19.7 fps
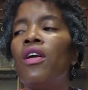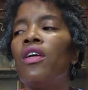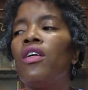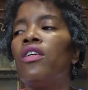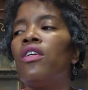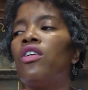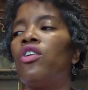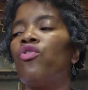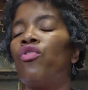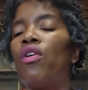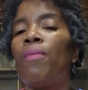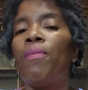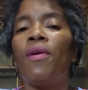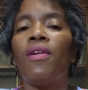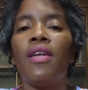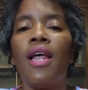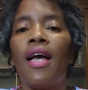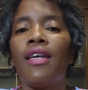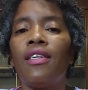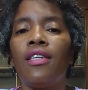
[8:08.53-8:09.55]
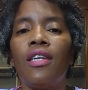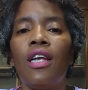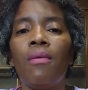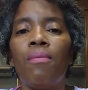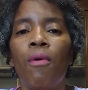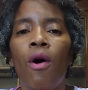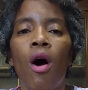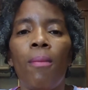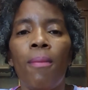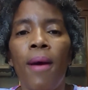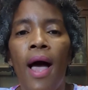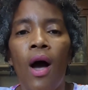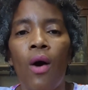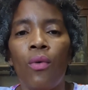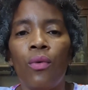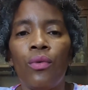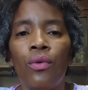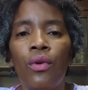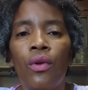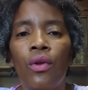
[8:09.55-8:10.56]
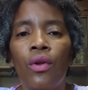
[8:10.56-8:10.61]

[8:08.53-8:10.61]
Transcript: stripping that sebum out